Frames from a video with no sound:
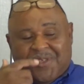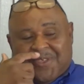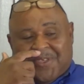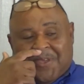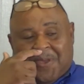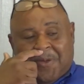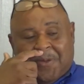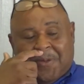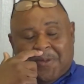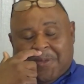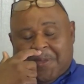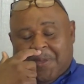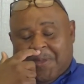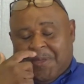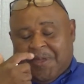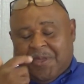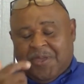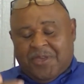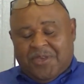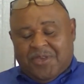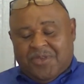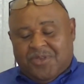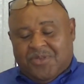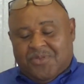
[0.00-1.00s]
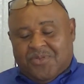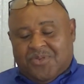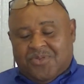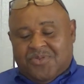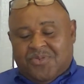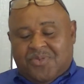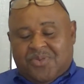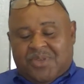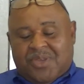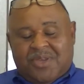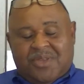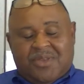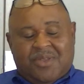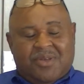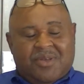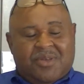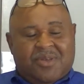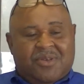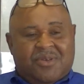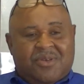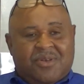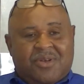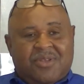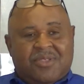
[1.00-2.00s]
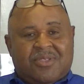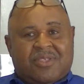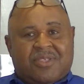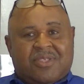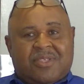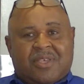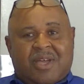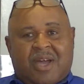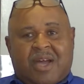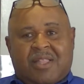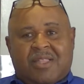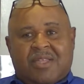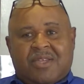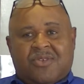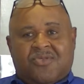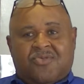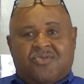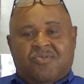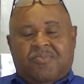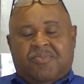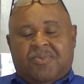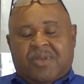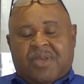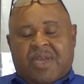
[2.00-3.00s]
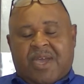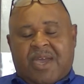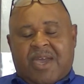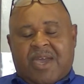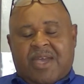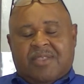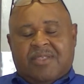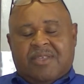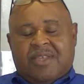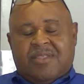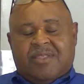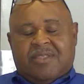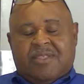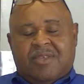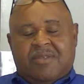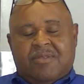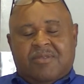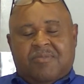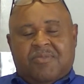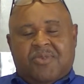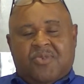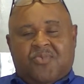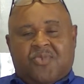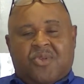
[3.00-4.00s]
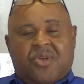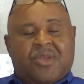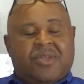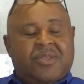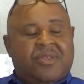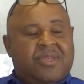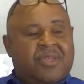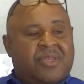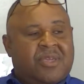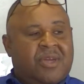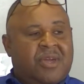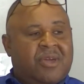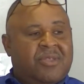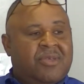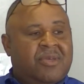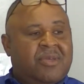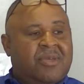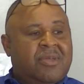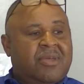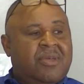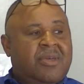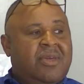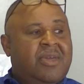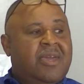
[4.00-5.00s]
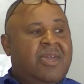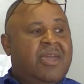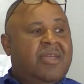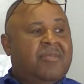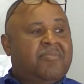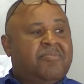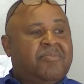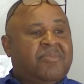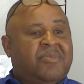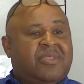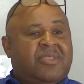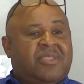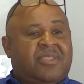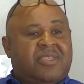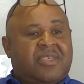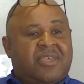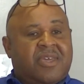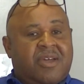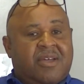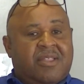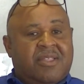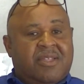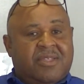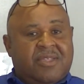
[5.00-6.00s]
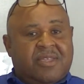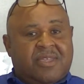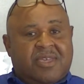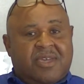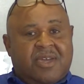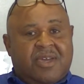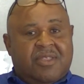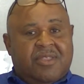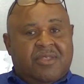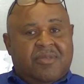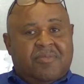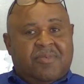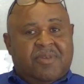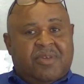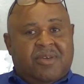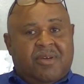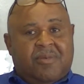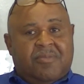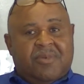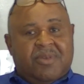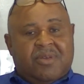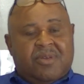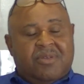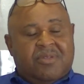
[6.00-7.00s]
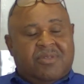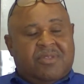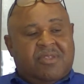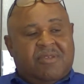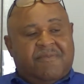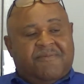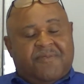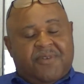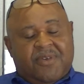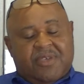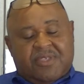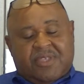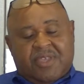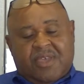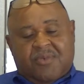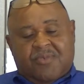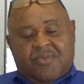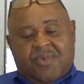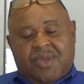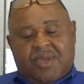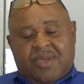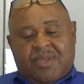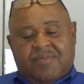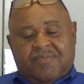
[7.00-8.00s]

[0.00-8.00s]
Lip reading: So, you know, you get a good, solid group of guys that seem to be working together and gelling together to become a good defense that way.